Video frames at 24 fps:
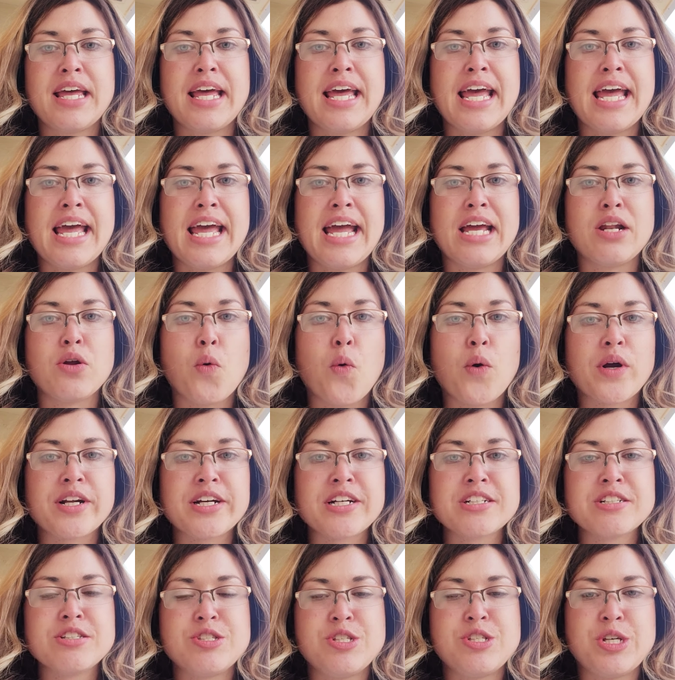In
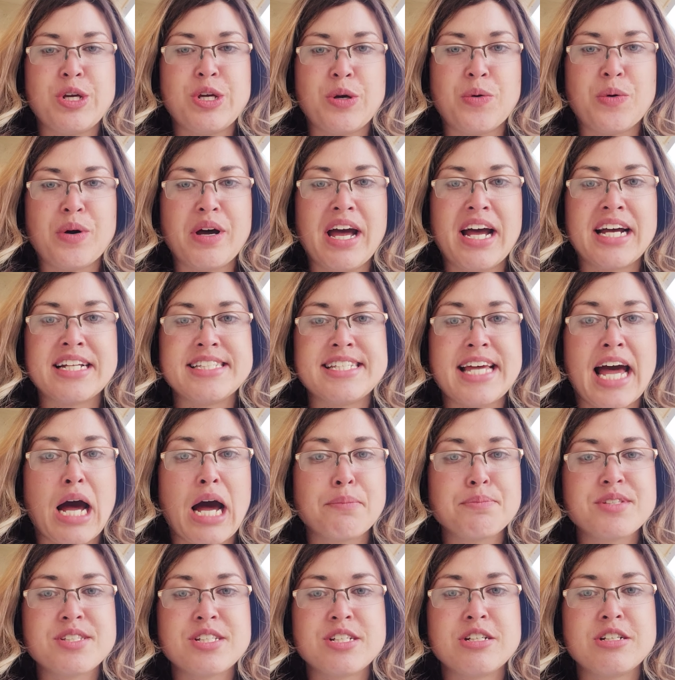order to
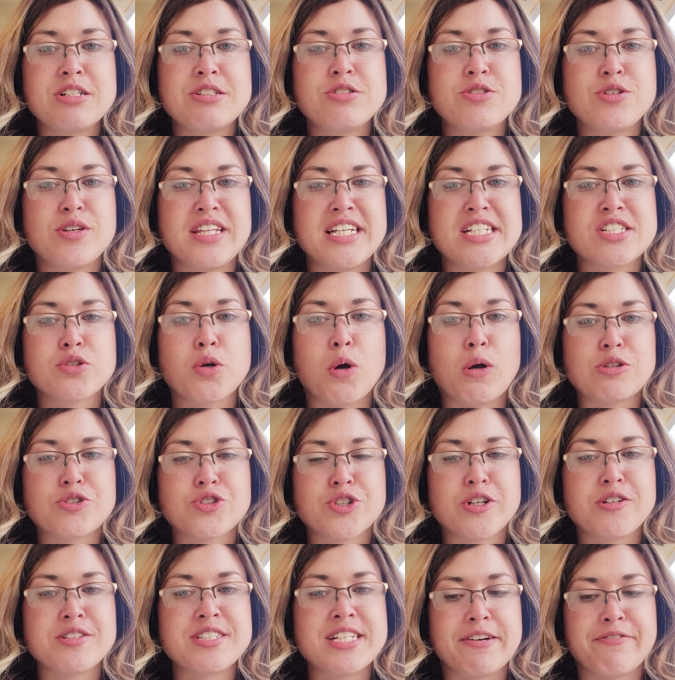adapt to these
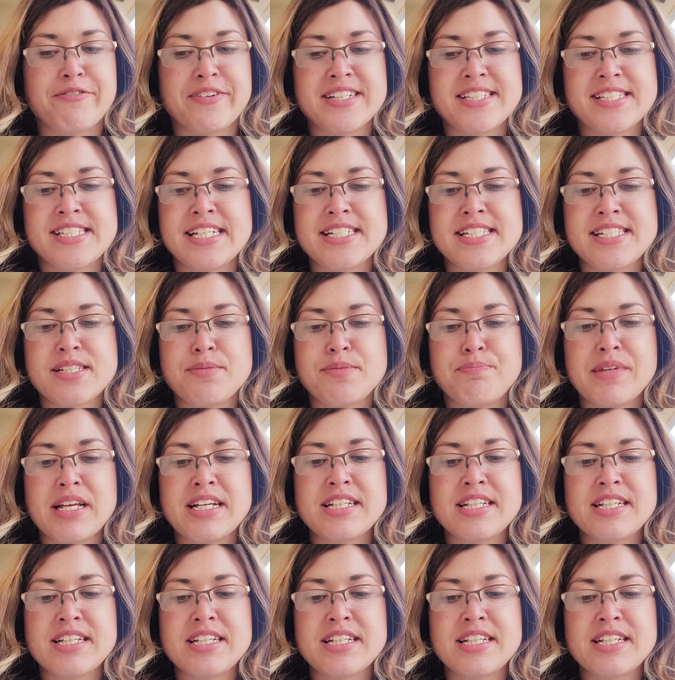cultural differences,